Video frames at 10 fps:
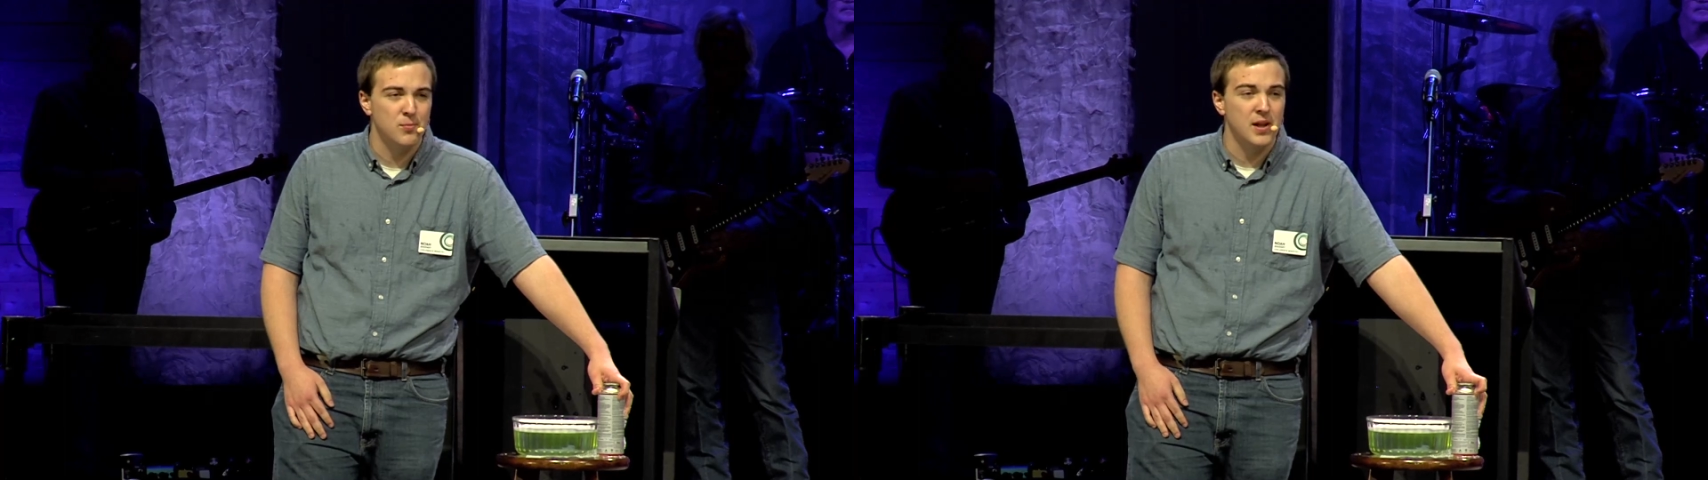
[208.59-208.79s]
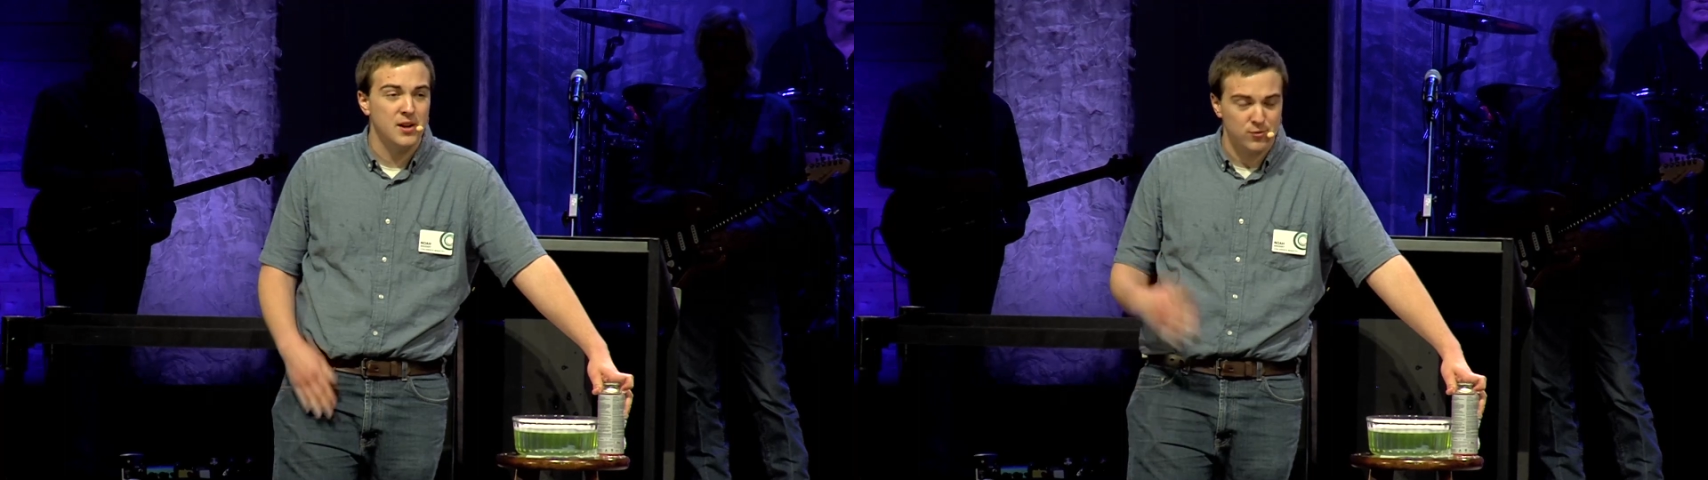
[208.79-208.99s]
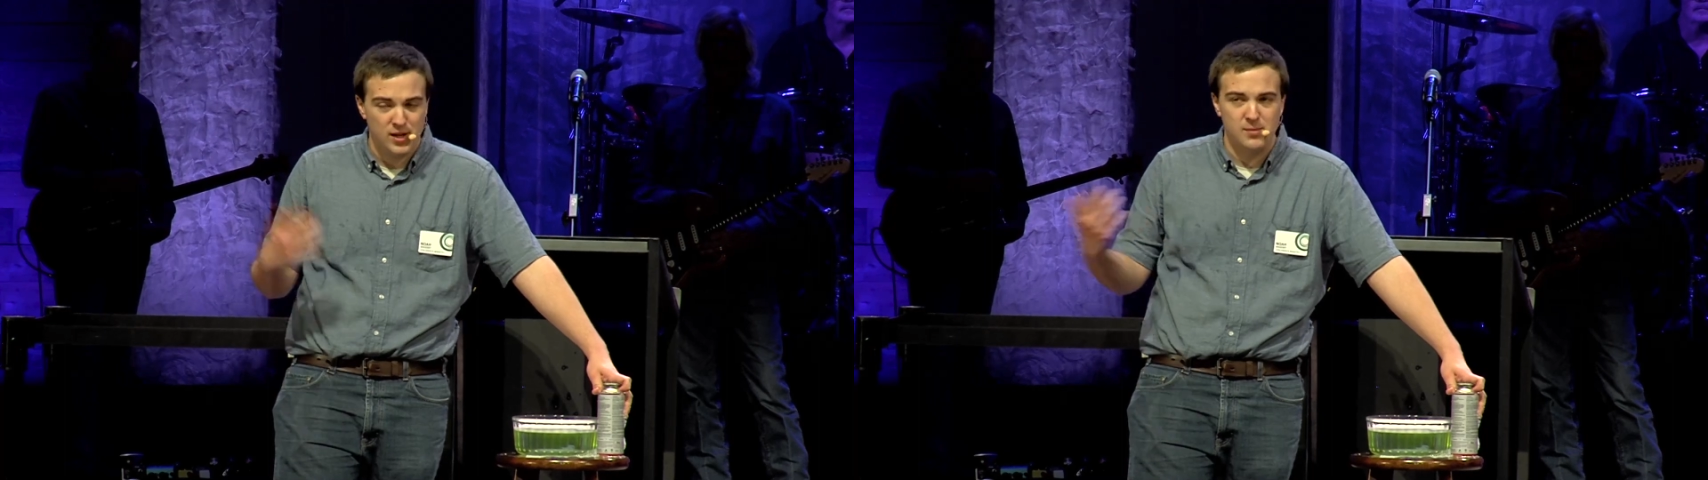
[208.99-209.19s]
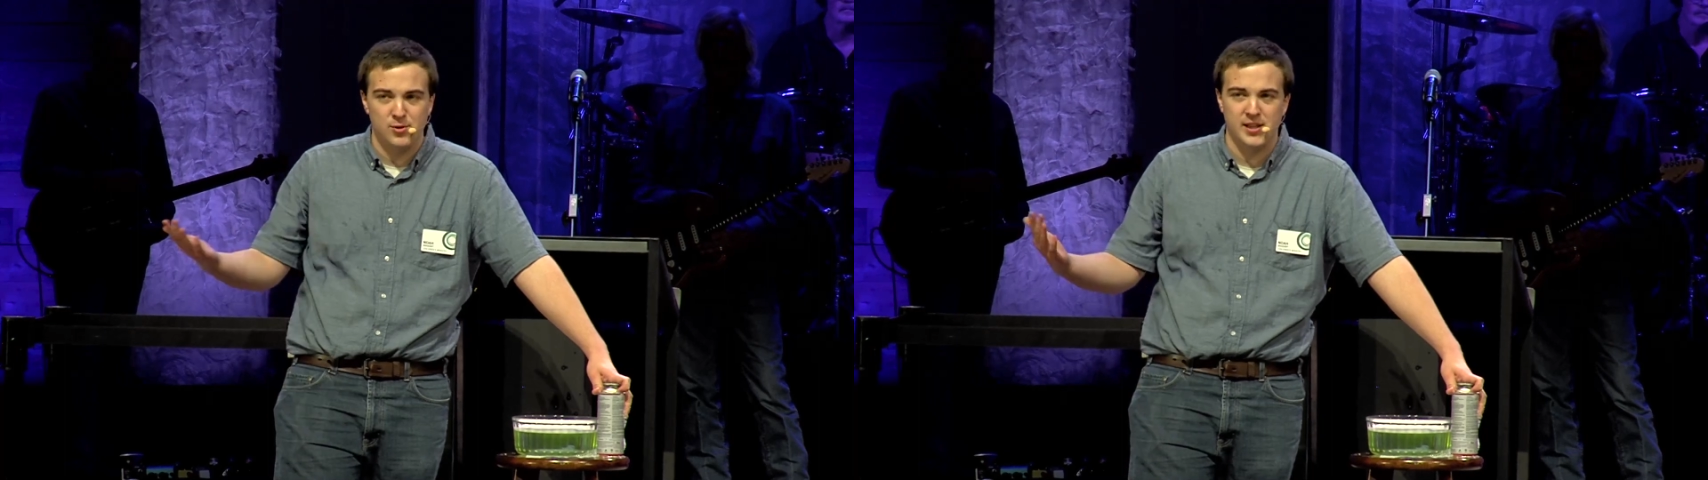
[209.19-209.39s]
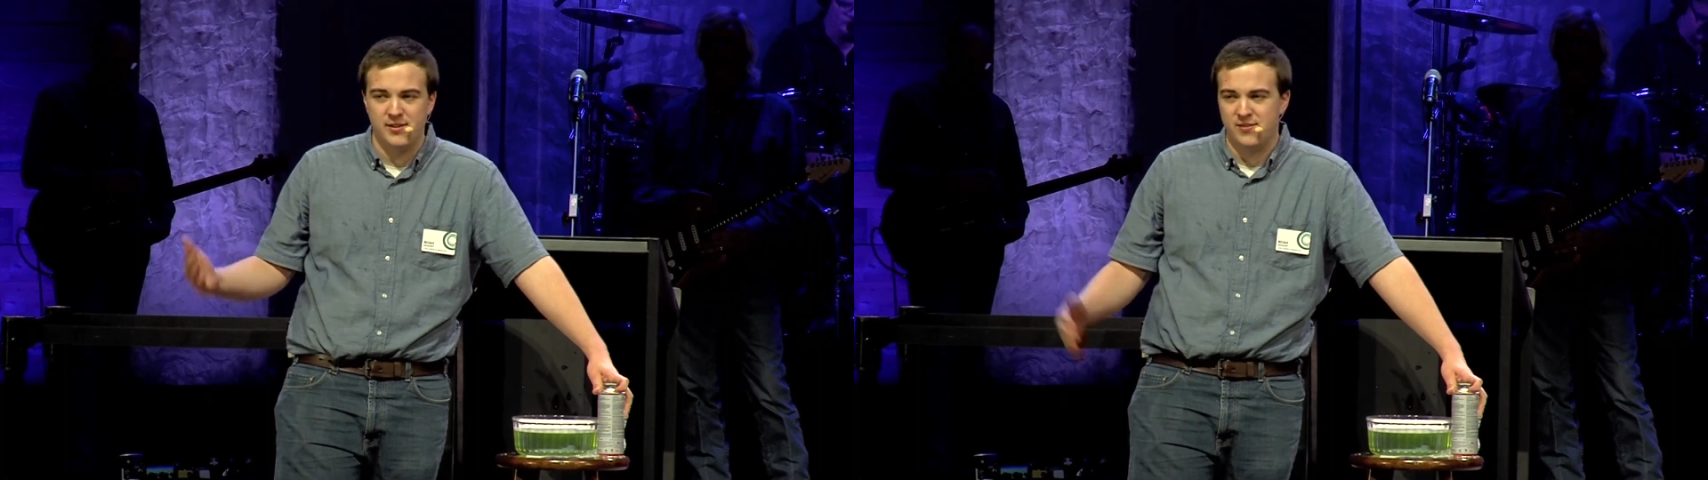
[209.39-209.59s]
incredible
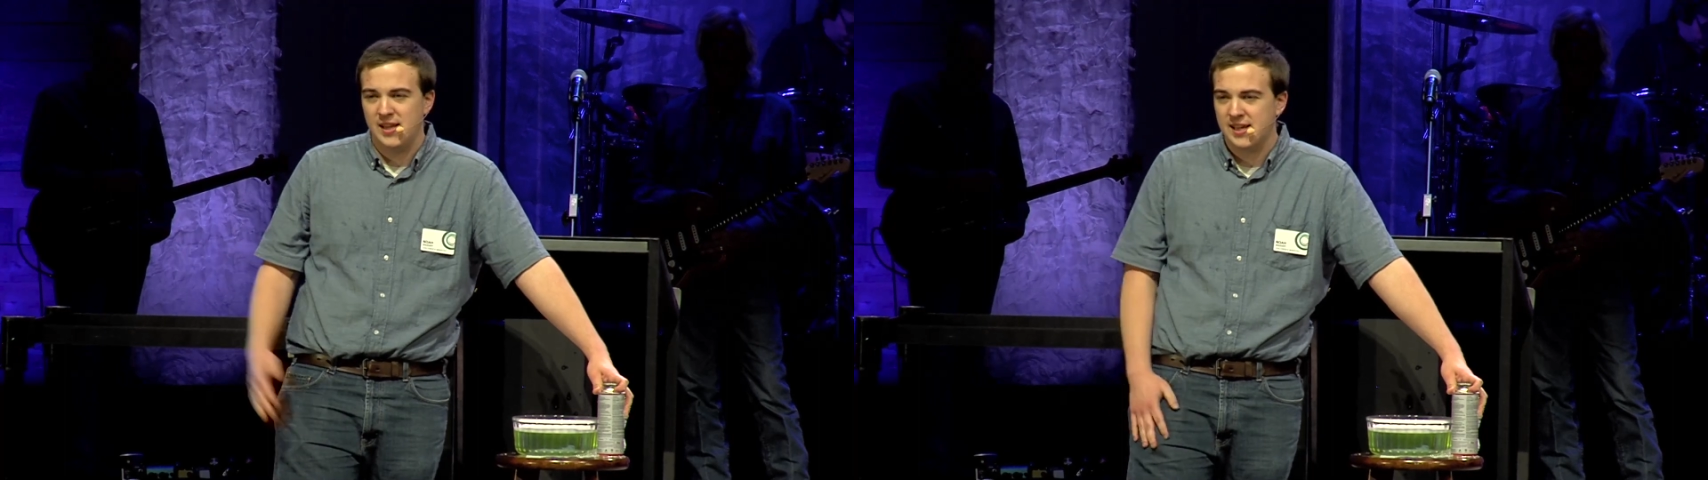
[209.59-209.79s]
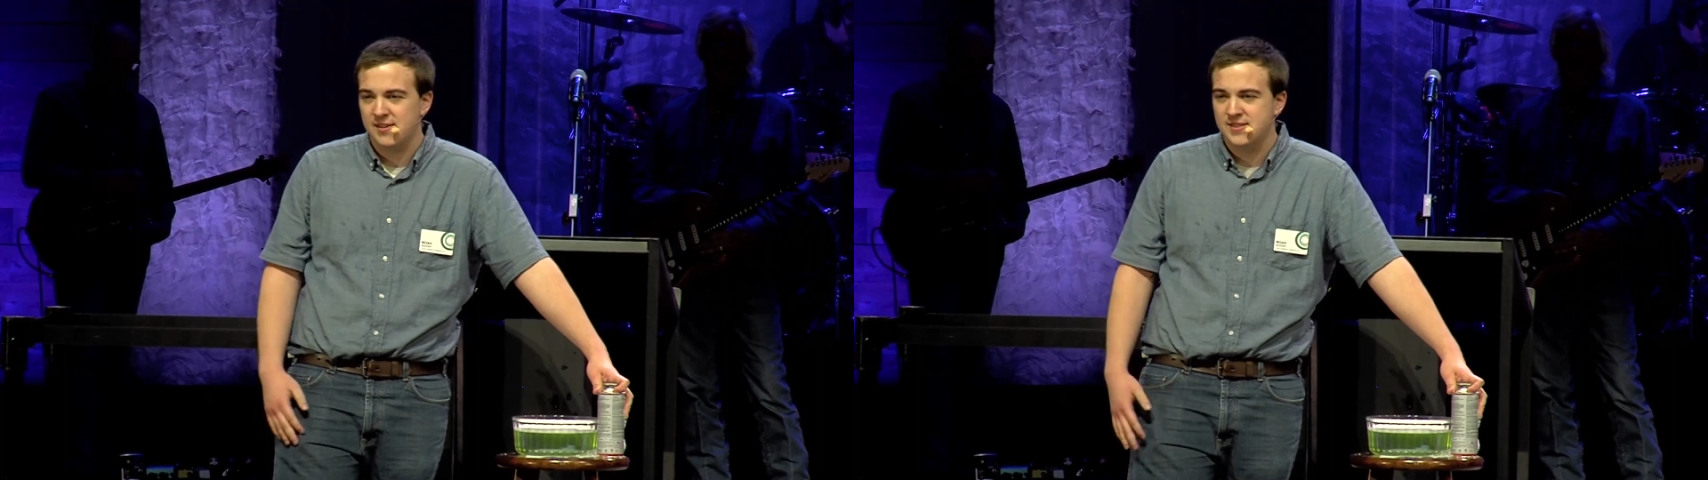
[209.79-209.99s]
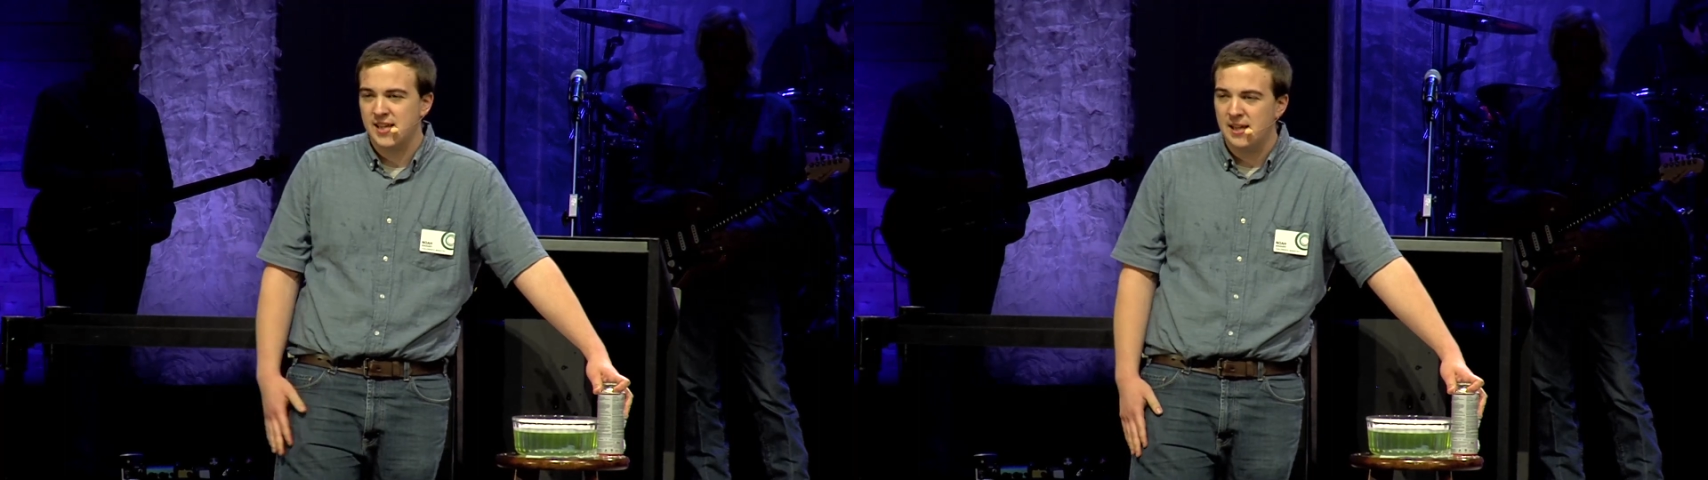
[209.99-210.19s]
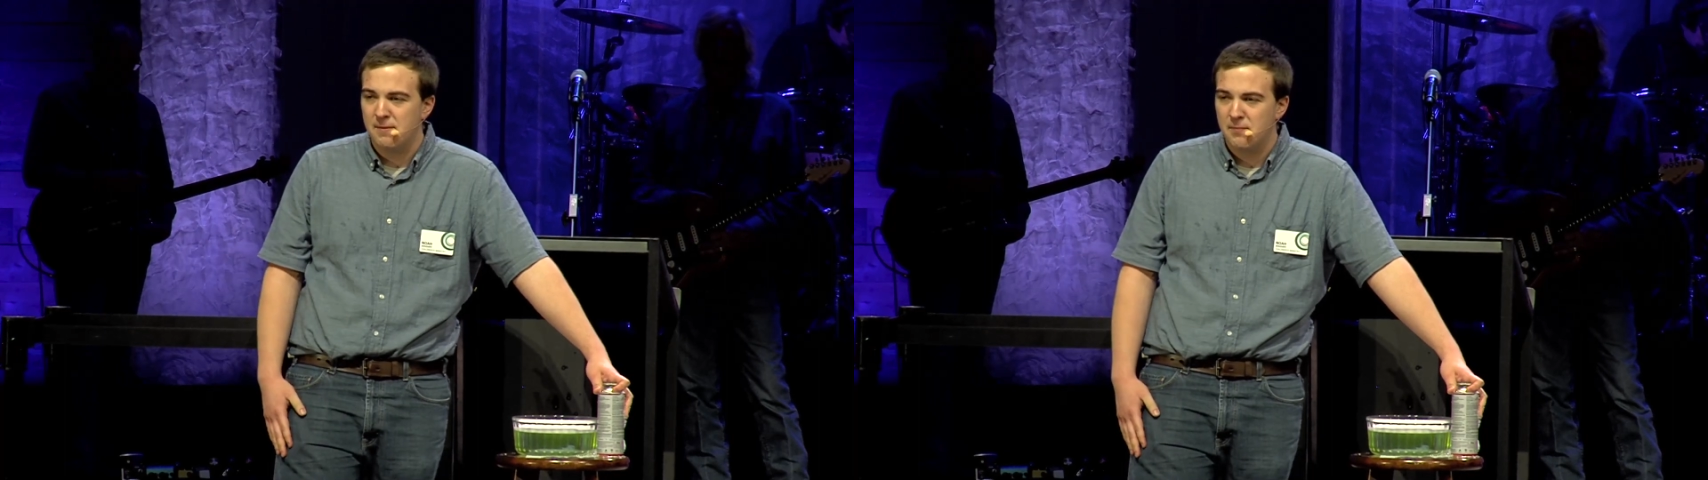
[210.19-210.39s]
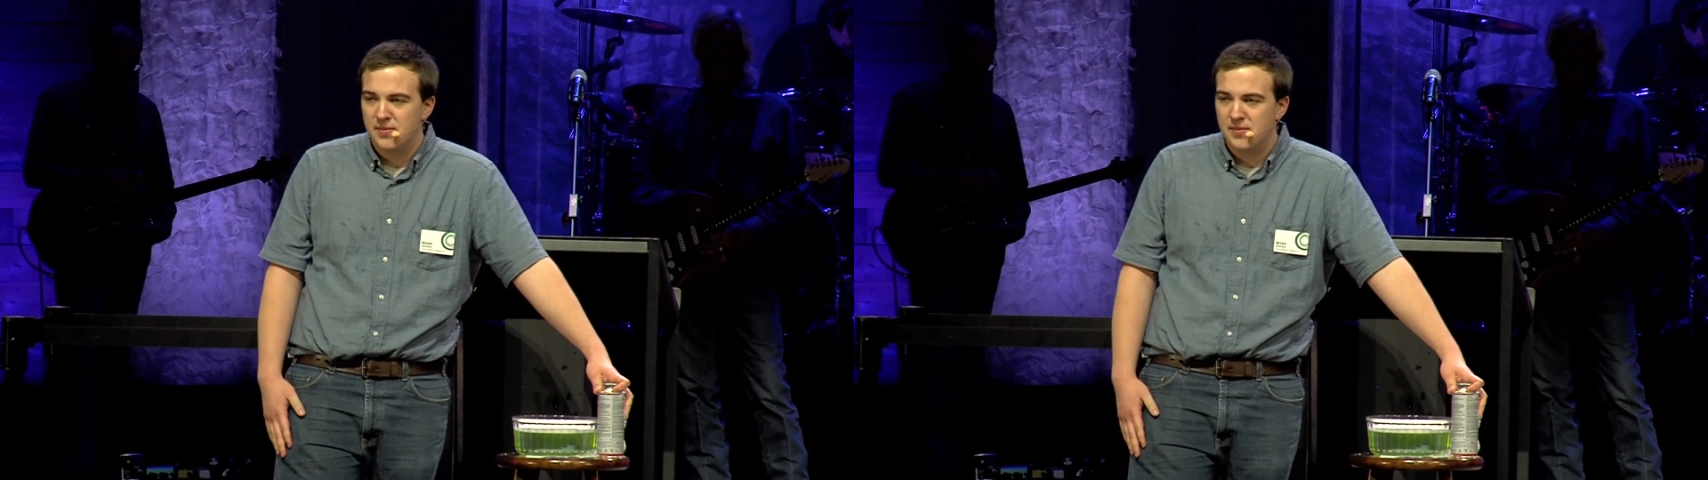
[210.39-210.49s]
gift, like I've said.